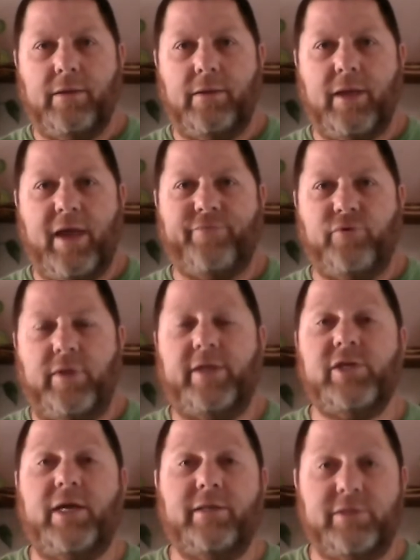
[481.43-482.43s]
after they
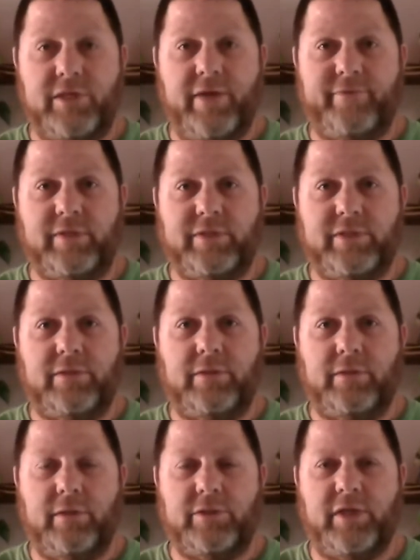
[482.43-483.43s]
check the
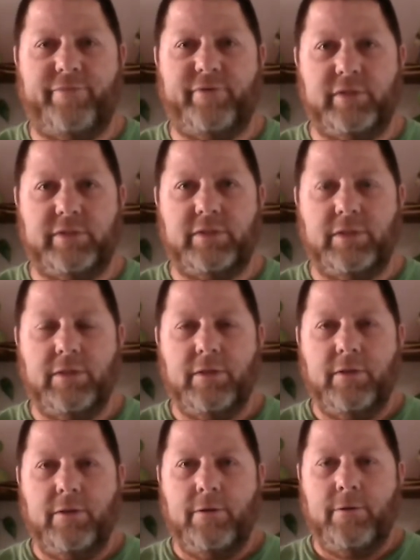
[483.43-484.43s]
stiffness.
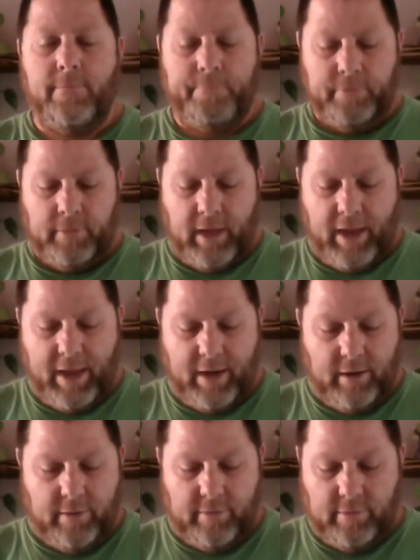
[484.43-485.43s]
And
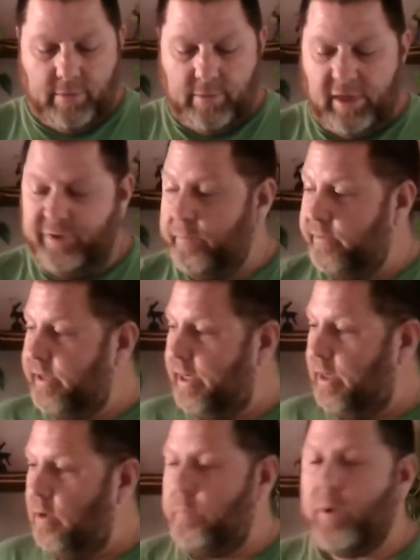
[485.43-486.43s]
these
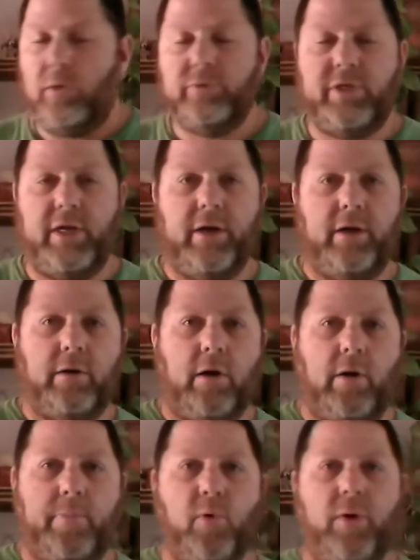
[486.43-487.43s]
particular bolts here
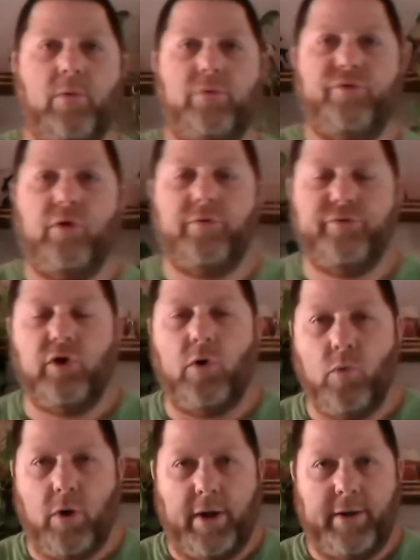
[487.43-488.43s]
are
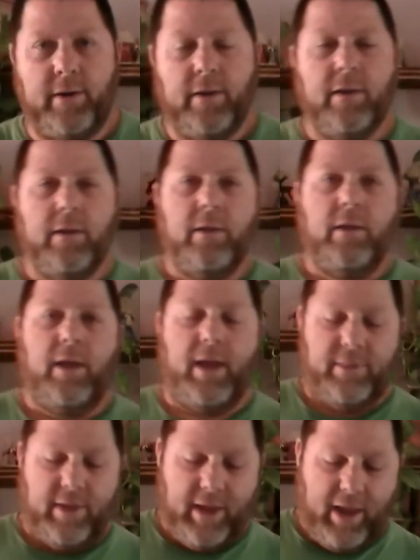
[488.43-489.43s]
.001,
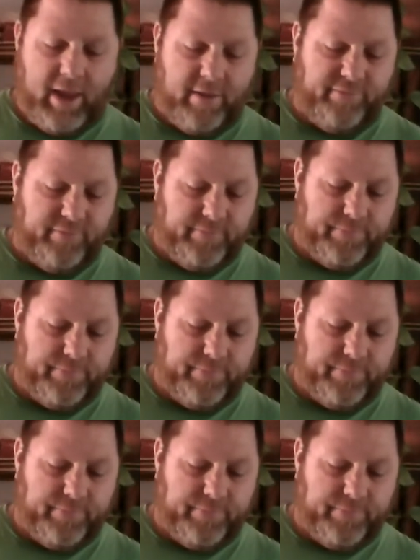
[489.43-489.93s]
and they have